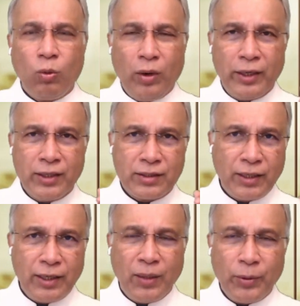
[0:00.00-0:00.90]
One is
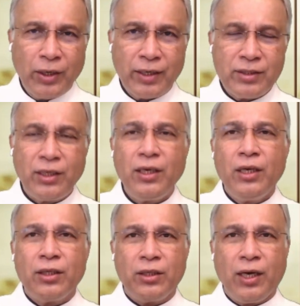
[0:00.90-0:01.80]
a democracy,
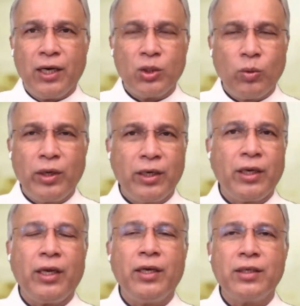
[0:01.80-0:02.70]
the other one
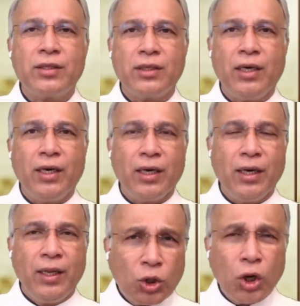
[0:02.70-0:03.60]
is a
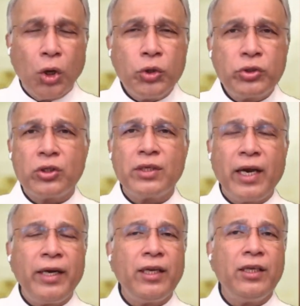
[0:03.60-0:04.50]
closed
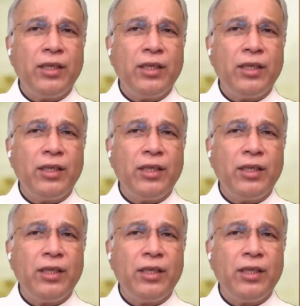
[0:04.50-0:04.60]
society,